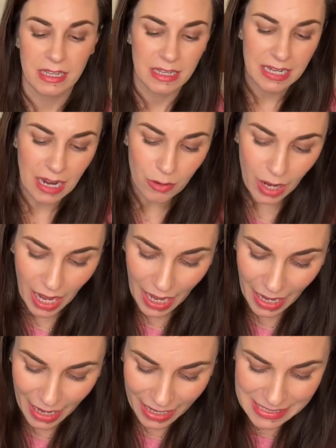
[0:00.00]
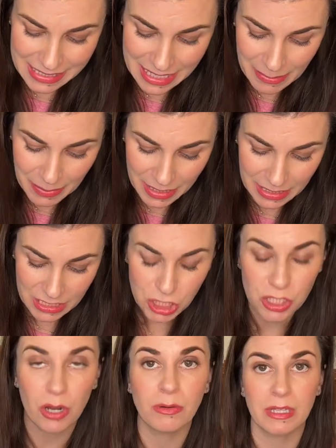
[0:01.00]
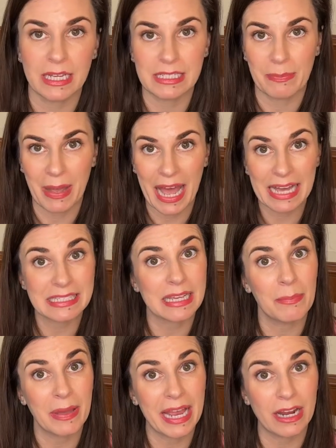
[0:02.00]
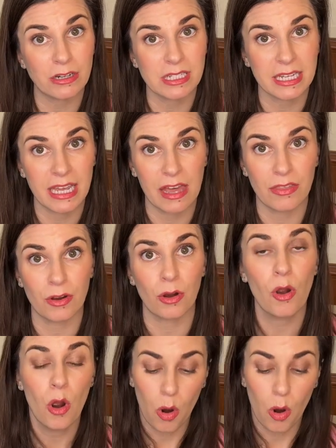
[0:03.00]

Now, I typically don't like to pass a pair together